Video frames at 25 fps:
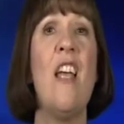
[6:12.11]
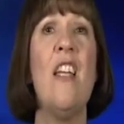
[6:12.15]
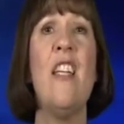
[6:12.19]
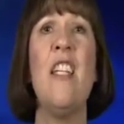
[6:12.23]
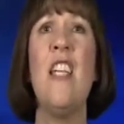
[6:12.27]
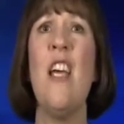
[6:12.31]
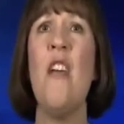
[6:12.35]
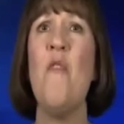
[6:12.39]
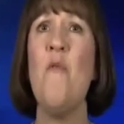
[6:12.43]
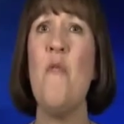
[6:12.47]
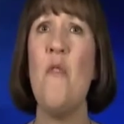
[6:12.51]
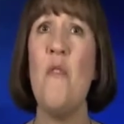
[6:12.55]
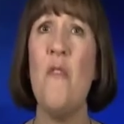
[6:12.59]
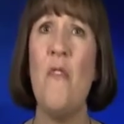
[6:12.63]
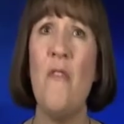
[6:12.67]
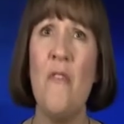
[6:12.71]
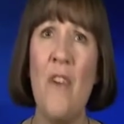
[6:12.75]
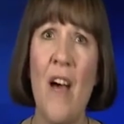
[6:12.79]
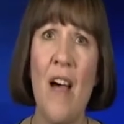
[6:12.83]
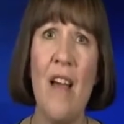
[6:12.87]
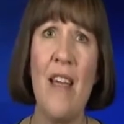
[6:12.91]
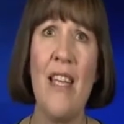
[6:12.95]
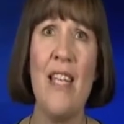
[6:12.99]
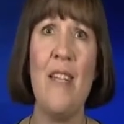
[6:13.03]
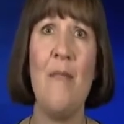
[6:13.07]
Don't
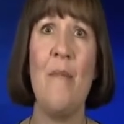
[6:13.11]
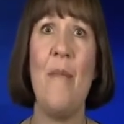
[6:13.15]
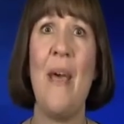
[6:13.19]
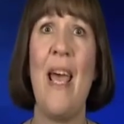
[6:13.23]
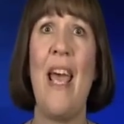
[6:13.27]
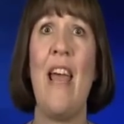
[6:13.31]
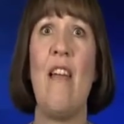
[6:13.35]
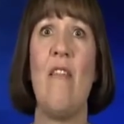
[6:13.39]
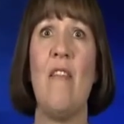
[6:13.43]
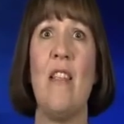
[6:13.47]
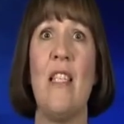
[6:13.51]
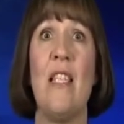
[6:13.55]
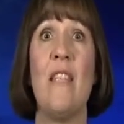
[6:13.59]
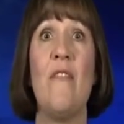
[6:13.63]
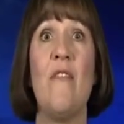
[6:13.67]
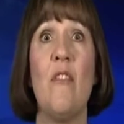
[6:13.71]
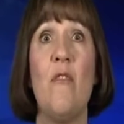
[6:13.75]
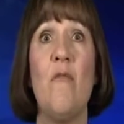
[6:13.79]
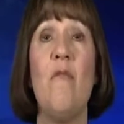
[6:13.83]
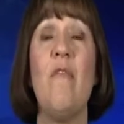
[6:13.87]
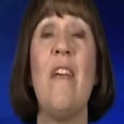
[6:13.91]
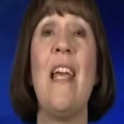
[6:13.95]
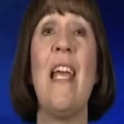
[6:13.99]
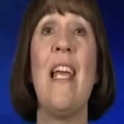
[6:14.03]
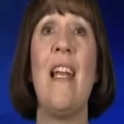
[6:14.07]
fine parents for
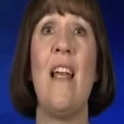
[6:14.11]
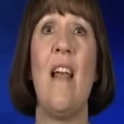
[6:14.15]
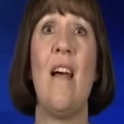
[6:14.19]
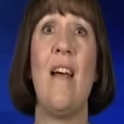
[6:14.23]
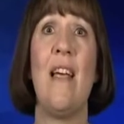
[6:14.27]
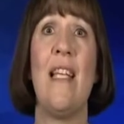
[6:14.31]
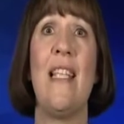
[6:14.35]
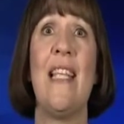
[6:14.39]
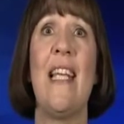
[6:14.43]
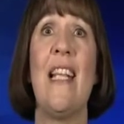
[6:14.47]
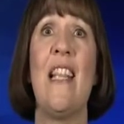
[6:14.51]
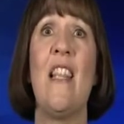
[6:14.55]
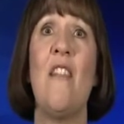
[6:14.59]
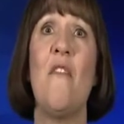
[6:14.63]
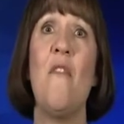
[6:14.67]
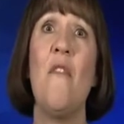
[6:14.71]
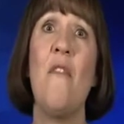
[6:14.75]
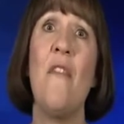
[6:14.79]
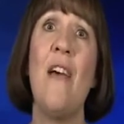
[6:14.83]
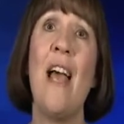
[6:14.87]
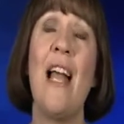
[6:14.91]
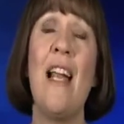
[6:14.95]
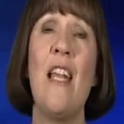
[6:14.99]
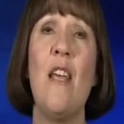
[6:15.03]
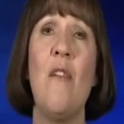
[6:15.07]
realising the
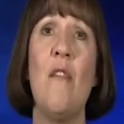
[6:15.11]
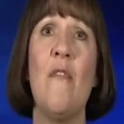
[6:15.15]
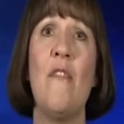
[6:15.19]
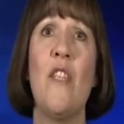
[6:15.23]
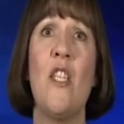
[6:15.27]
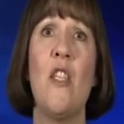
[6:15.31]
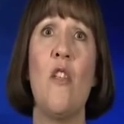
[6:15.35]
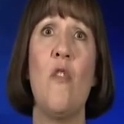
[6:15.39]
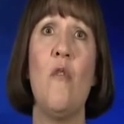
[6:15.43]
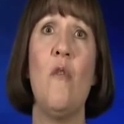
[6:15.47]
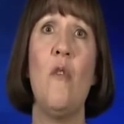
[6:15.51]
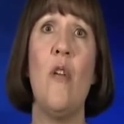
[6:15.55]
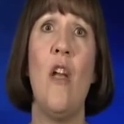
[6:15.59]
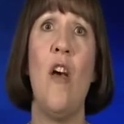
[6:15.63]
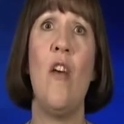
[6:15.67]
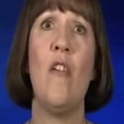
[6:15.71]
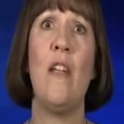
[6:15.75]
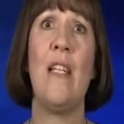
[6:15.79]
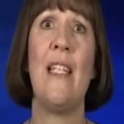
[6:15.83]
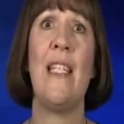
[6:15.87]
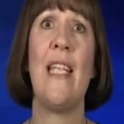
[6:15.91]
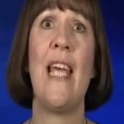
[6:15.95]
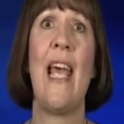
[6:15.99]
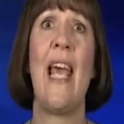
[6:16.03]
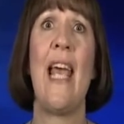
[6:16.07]
value of a school
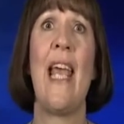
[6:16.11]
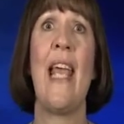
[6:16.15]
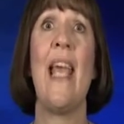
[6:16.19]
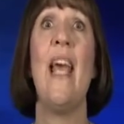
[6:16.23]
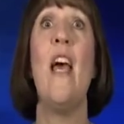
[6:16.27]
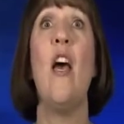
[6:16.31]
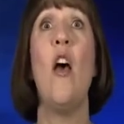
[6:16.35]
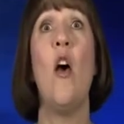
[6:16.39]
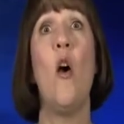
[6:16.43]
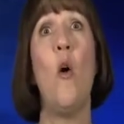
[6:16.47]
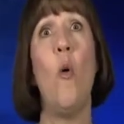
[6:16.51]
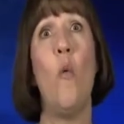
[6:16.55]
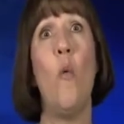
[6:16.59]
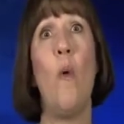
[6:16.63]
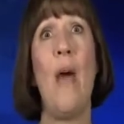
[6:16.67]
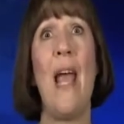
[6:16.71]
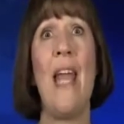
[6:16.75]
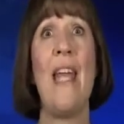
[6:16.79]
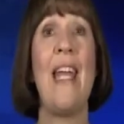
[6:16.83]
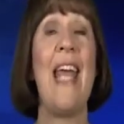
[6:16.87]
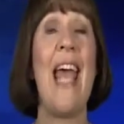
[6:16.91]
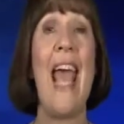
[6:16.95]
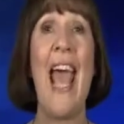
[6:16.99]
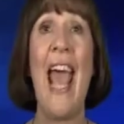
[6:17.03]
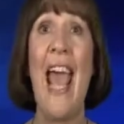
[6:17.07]
holiday
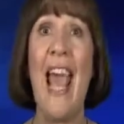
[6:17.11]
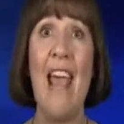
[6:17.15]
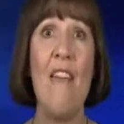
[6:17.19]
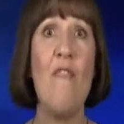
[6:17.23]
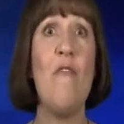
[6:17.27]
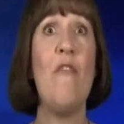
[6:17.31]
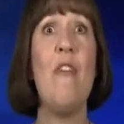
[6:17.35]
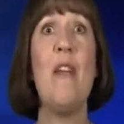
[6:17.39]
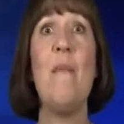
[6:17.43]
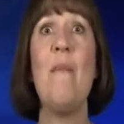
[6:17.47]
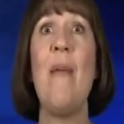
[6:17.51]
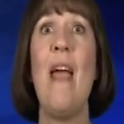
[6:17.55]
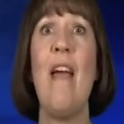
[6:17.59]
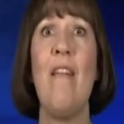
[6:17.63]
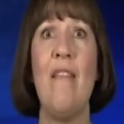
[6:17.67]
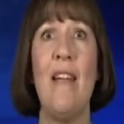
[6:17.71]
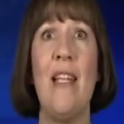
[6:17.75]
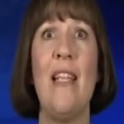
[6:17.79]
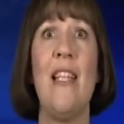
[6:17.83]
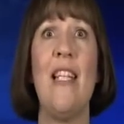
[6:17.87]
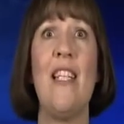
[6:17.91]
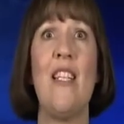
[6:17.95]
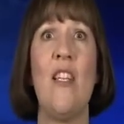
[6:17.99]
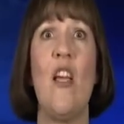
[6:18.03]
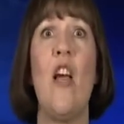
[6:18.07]
when every parent
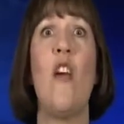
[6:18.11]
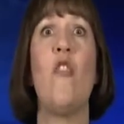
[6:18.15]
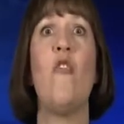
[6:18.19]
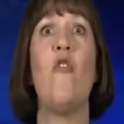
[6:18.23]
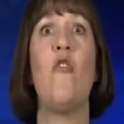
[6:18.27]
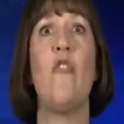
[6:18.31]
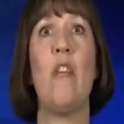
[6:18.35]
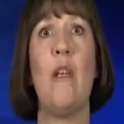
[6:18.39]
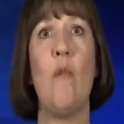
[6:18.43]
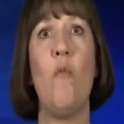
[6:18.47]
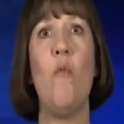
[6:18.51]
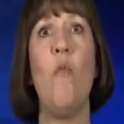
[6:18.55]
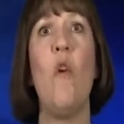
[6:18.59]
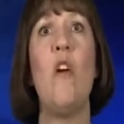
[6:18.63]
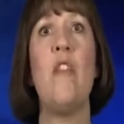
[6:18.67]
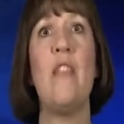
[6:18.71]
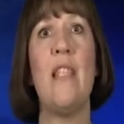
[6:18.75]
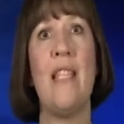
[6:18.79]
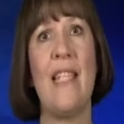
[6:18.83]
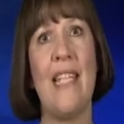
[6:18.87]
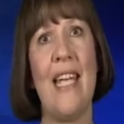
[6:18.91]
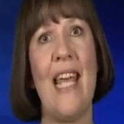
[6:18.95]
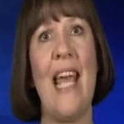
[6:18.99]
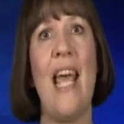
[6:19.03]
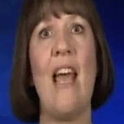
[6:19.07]
in this country
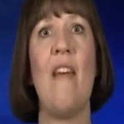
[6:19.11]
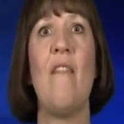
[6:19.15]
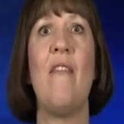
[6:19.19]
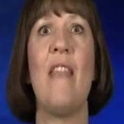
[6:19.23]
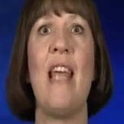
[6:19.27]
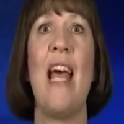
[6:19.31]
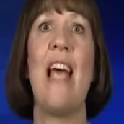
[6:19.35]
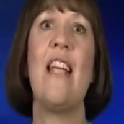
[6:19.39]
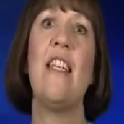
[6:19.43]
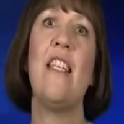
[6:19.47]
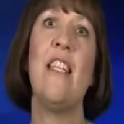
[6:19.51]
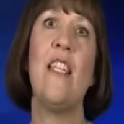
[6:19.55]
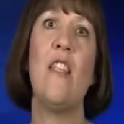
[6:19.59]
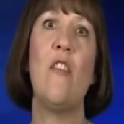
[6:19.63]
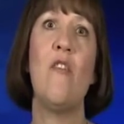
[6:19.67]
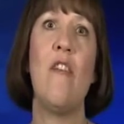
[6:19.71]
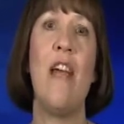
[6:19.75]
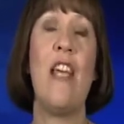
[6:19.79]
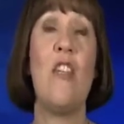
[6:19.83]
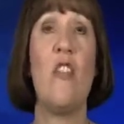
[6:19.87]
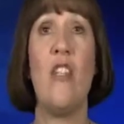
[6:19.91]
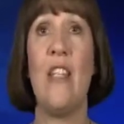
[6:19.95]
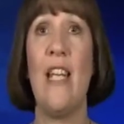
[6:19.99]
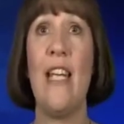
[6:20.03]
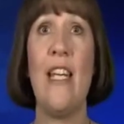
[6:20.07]
wants to have that discretion.